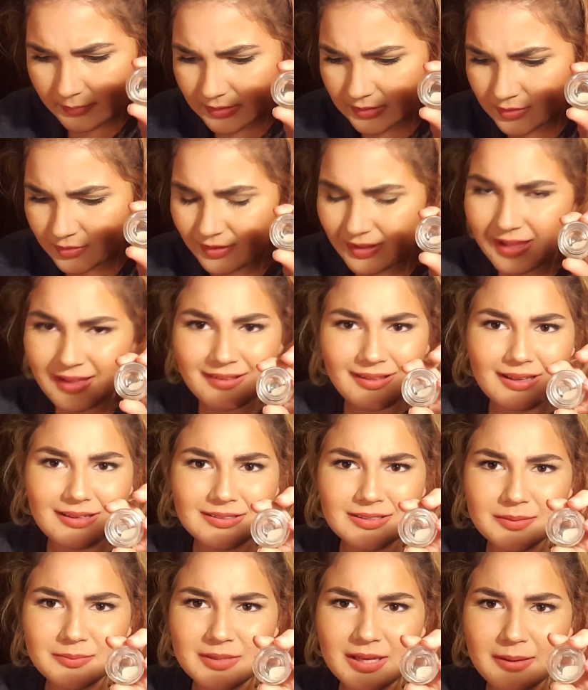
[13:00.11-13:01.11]
You know how like
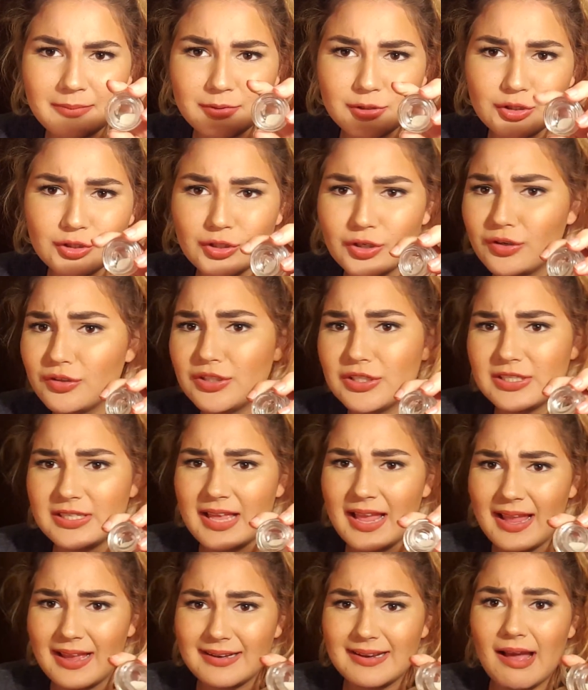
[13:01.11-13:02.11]
sometimes churches
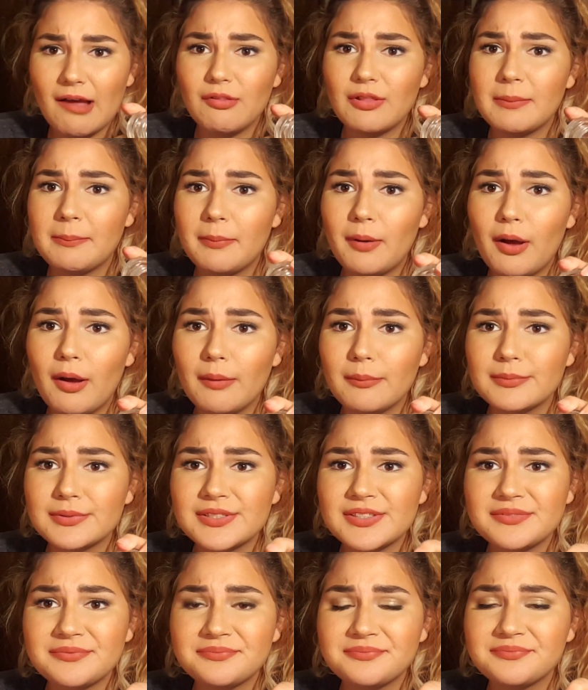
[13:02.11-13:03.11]
hand out lip balms?